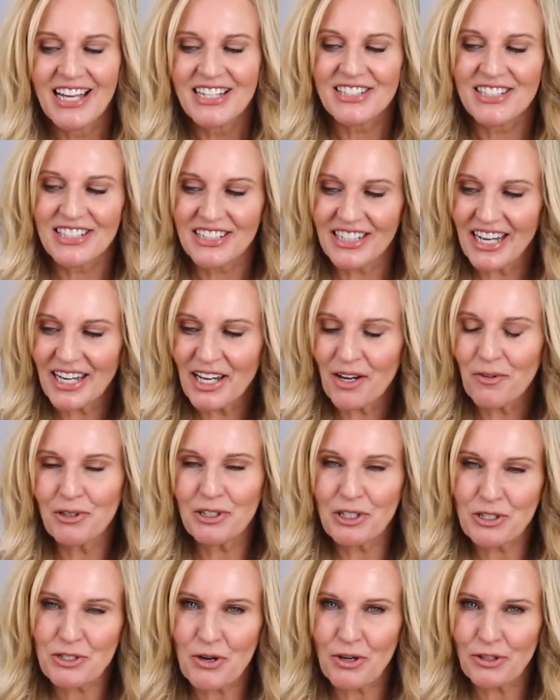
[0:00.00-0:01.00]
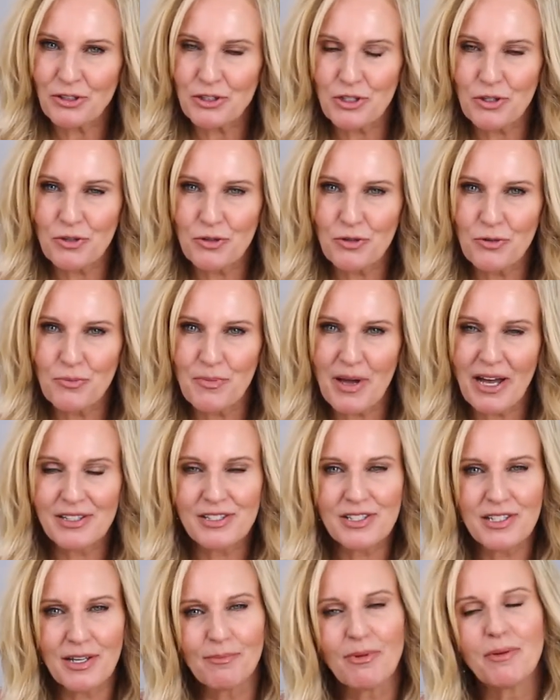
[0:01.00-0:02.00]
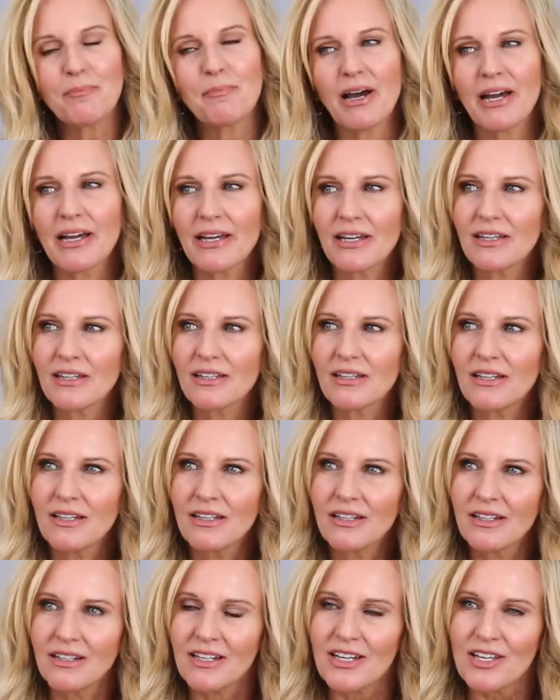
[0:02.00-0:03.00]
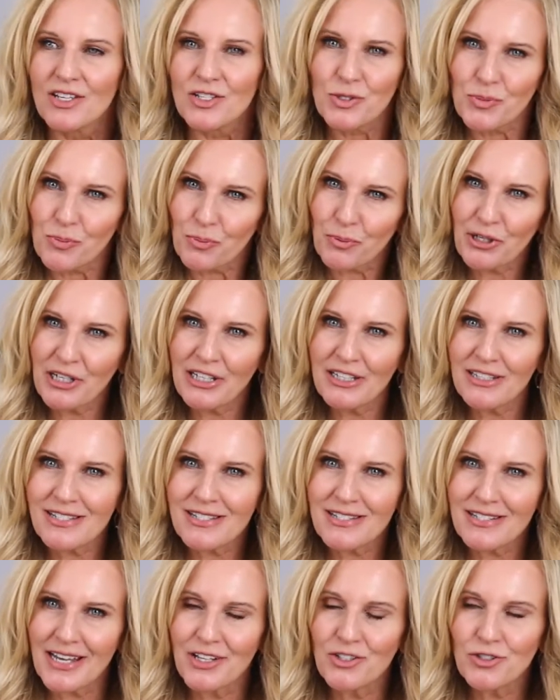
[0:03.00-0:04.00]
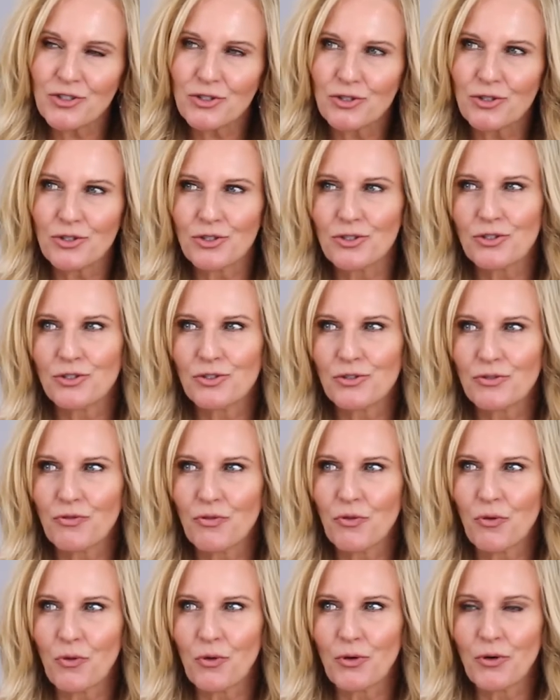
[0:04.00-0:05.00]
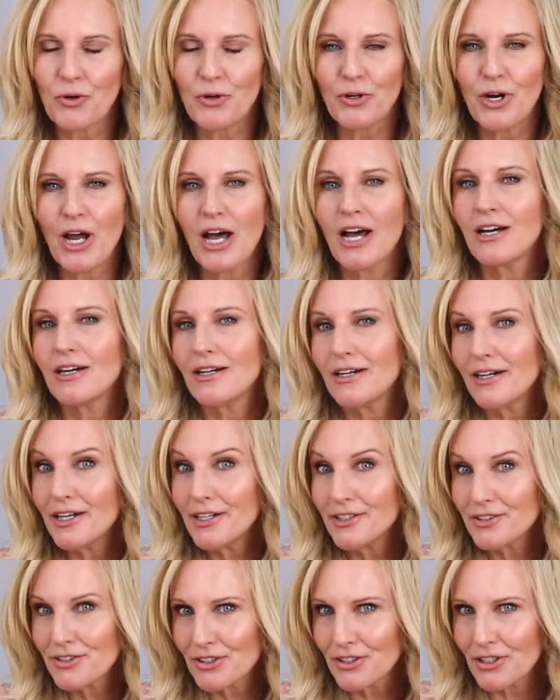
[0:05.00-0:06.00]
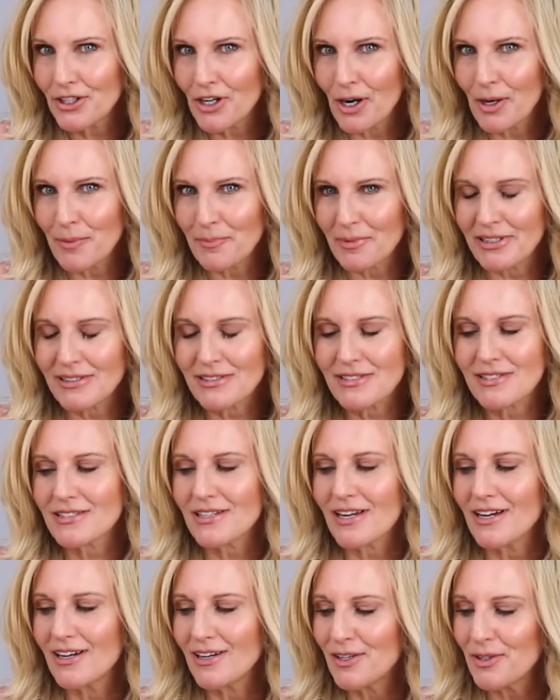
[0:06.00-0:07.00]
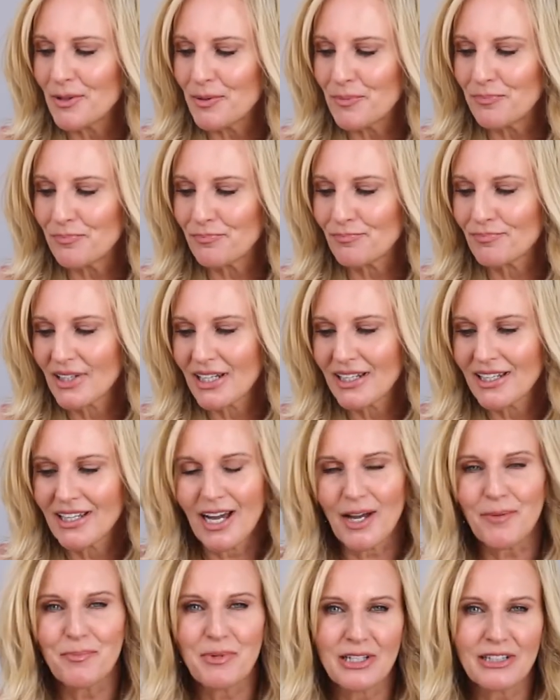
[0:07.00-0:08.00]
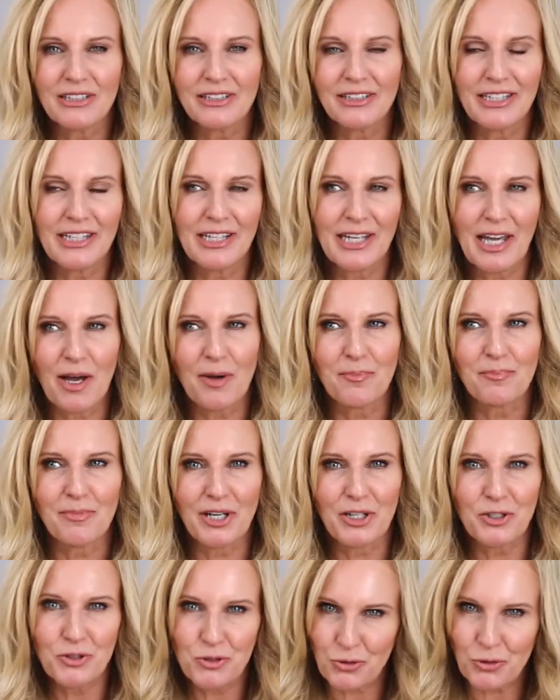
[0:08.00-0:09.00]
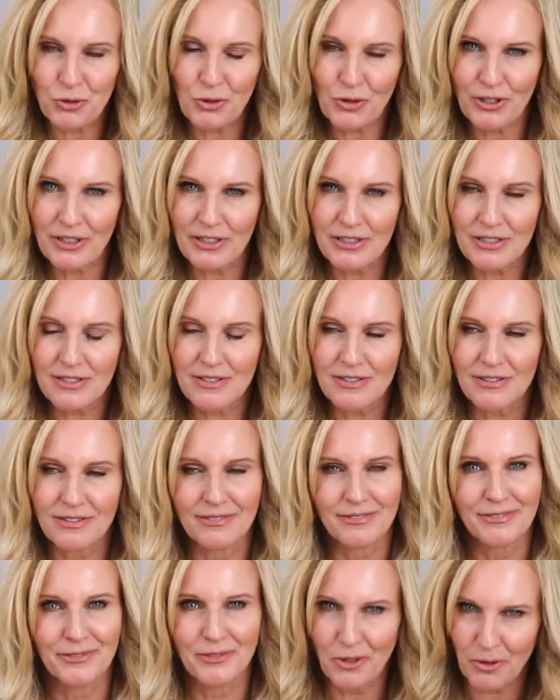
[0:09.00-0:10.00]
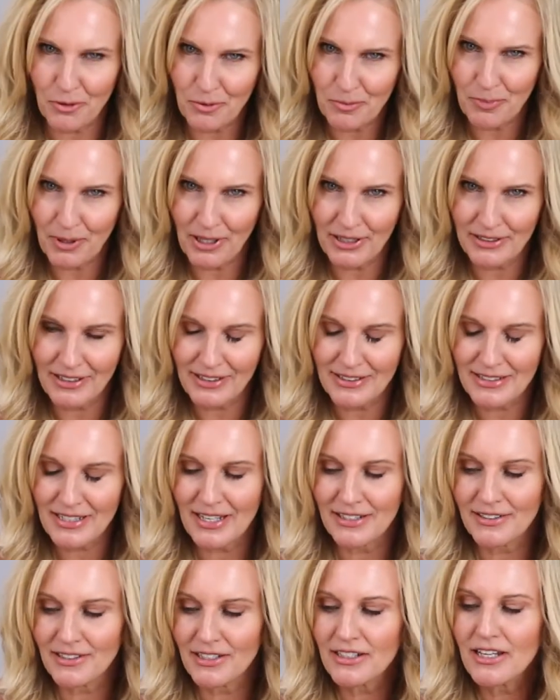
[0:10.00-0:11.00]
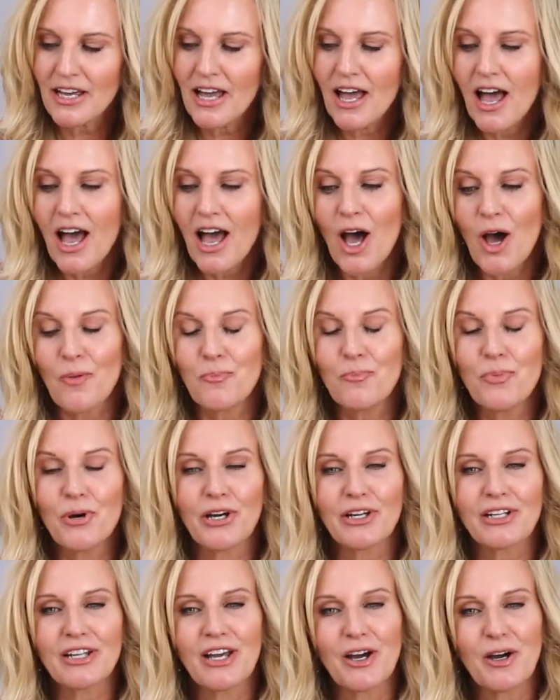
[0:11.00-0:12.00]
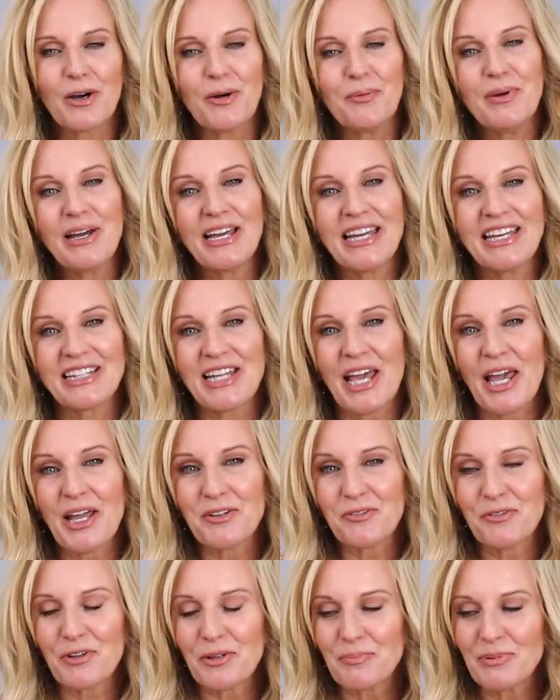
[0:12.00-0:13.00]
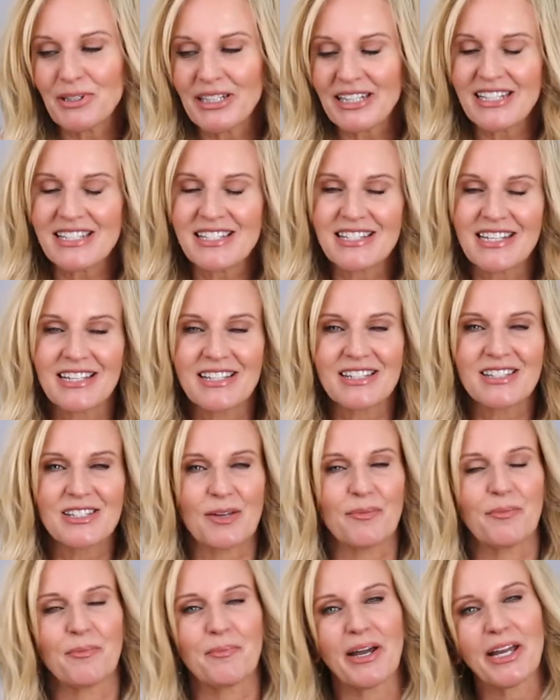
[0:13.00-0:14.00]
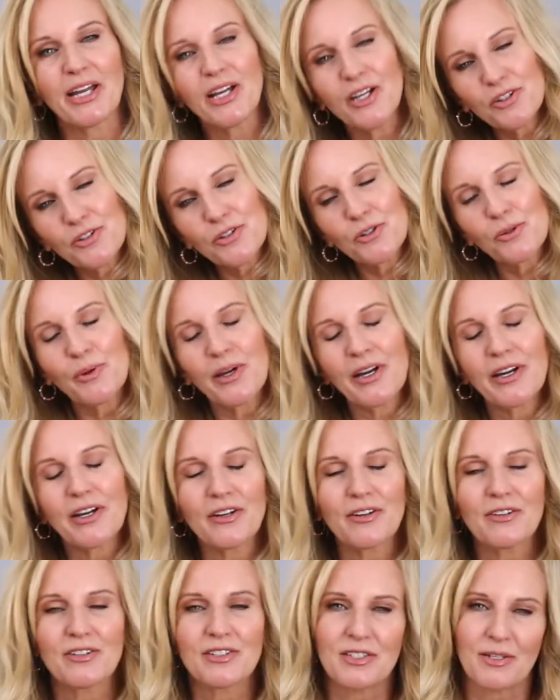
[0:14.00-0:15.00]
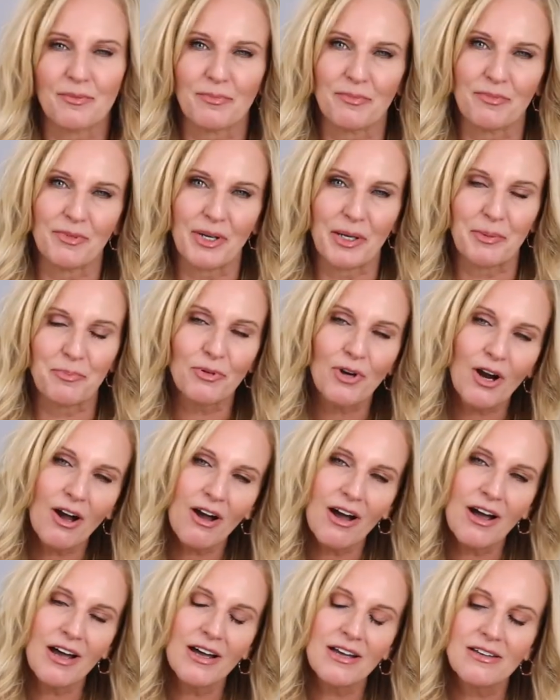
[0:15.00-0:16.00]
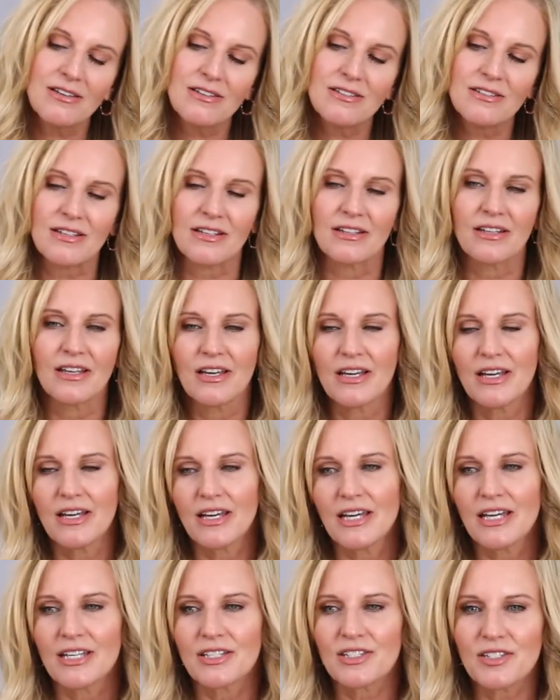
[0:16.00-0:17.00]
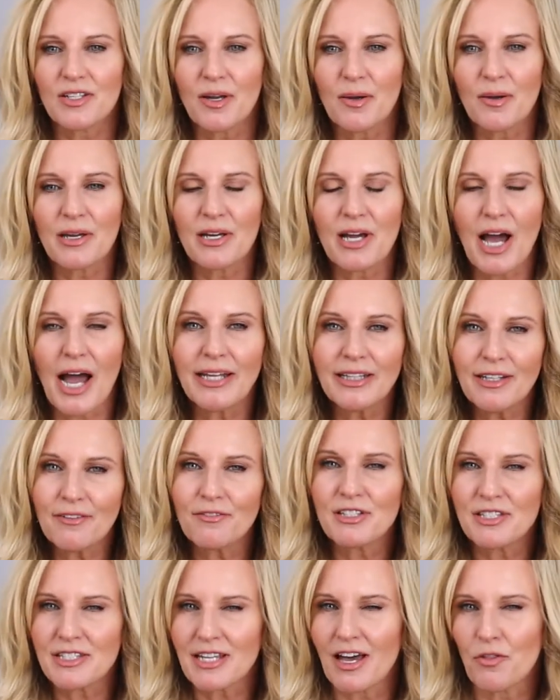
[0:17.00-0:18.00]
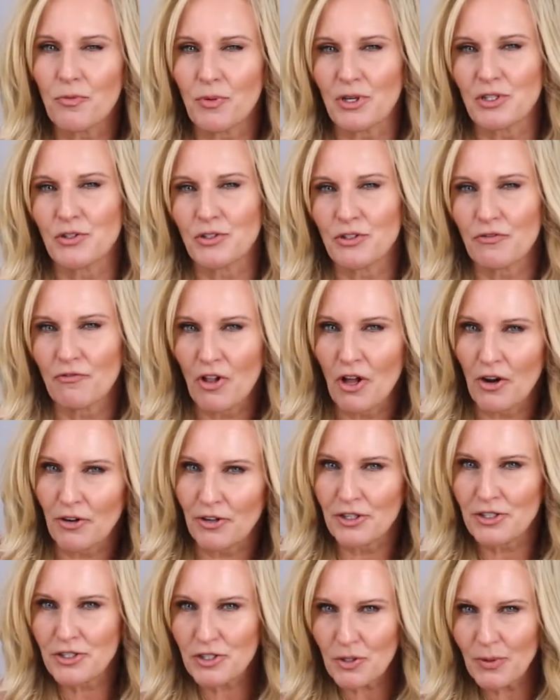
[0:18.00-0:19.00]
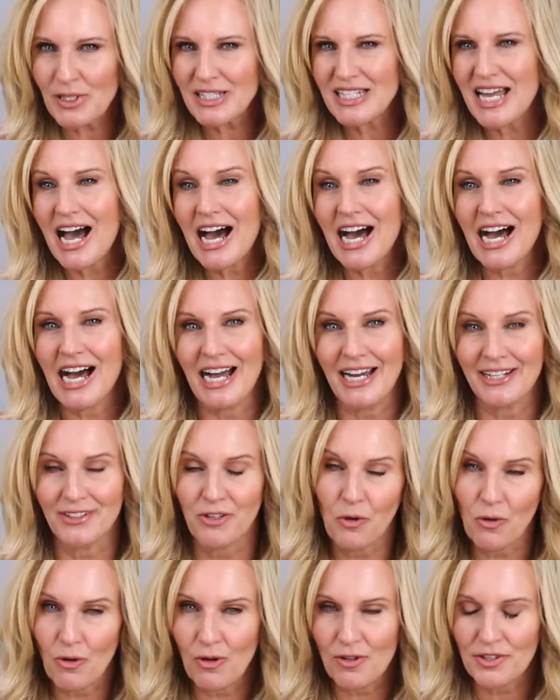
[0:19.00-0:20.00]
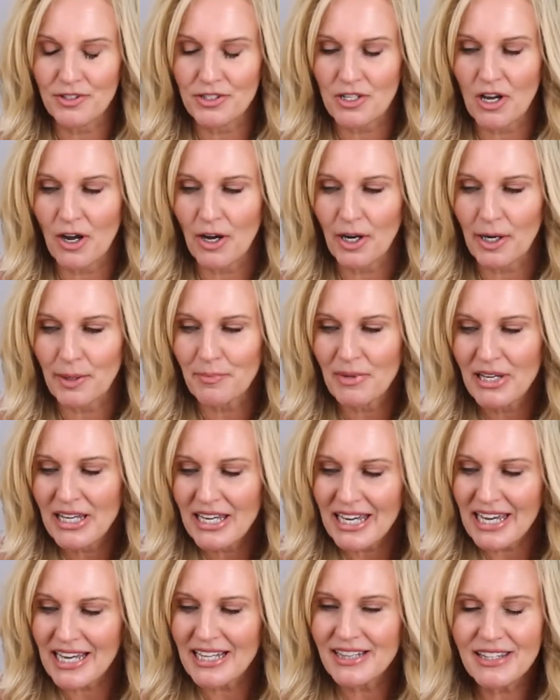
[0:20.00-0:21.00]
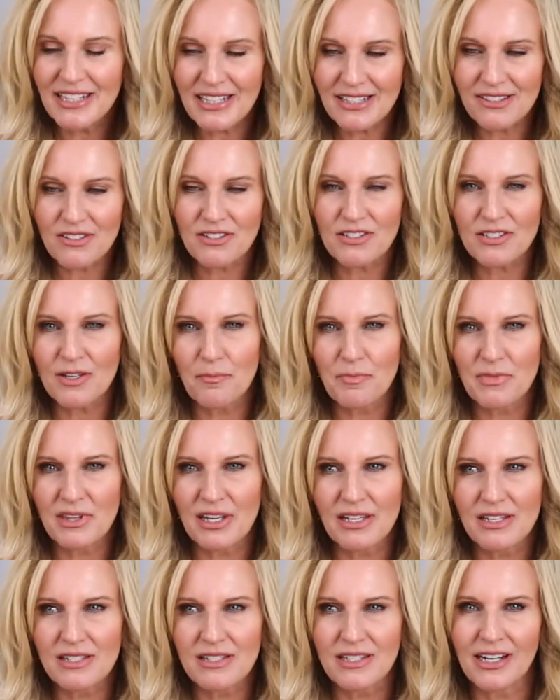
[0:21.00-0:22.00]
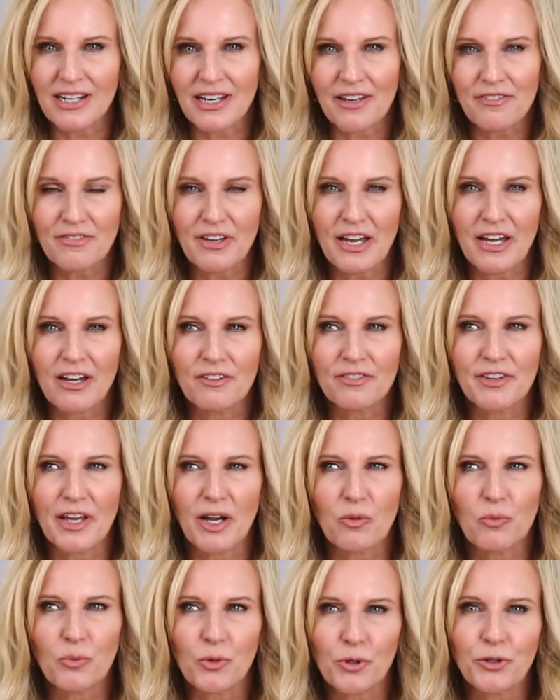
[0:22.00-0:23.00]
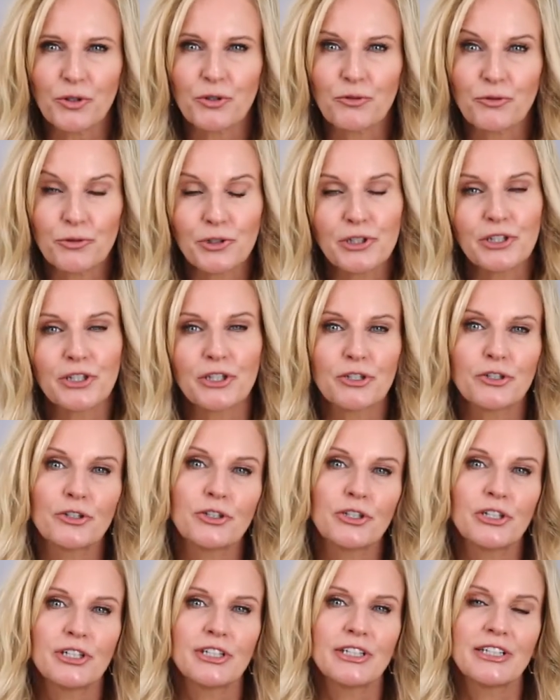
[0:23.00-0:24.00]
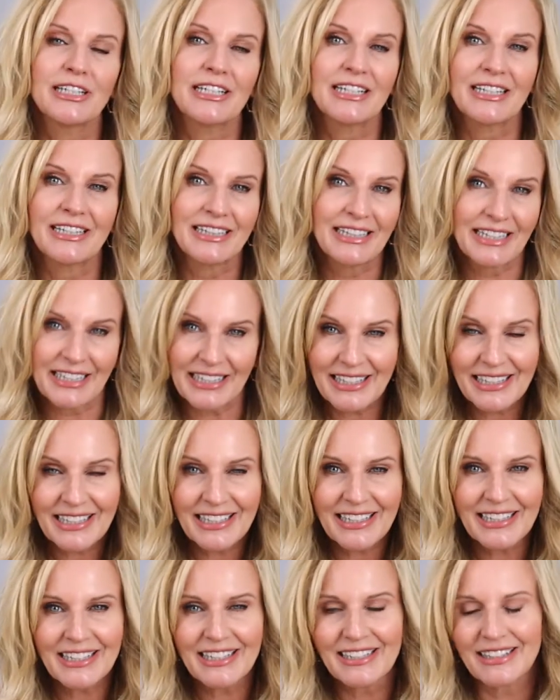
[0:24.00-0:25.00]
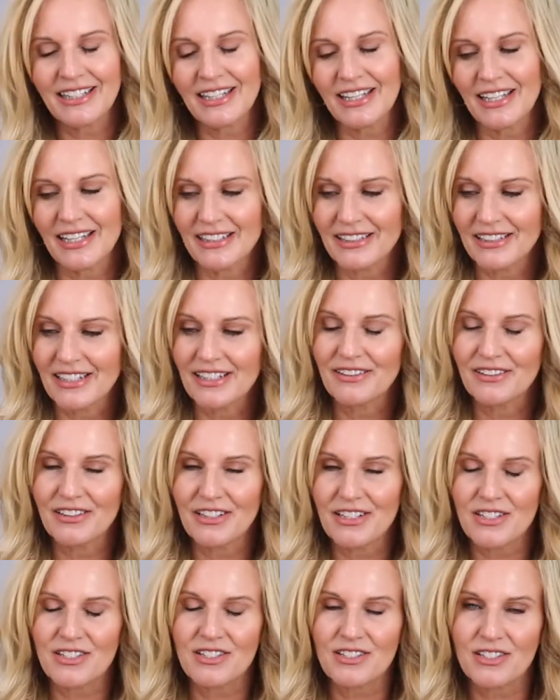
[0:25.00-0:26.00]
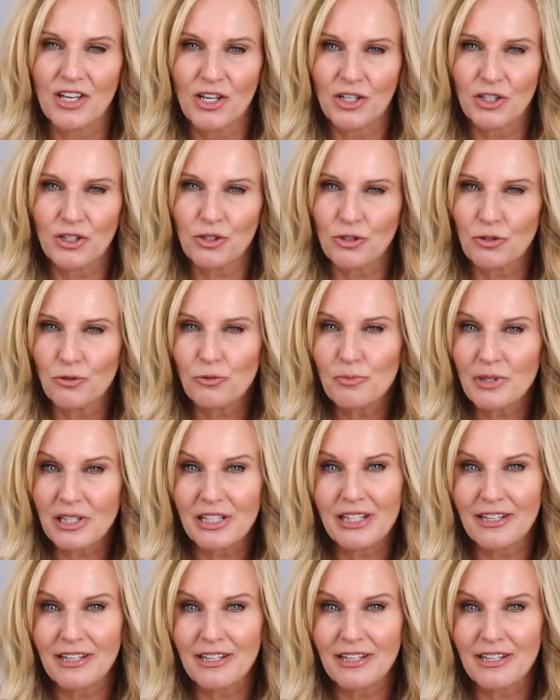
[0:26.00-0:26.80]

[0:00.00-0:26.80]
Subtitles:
Today I want to talk to you about some of my spring essentials for undergarments. I've been cleaning out my drawers, no pun intended, but and replacing some of my underwear and some of my bras. And so I live in Southwest Florida, so it's hot all the time. And these are some things that I found that work really good in the heat and in this humid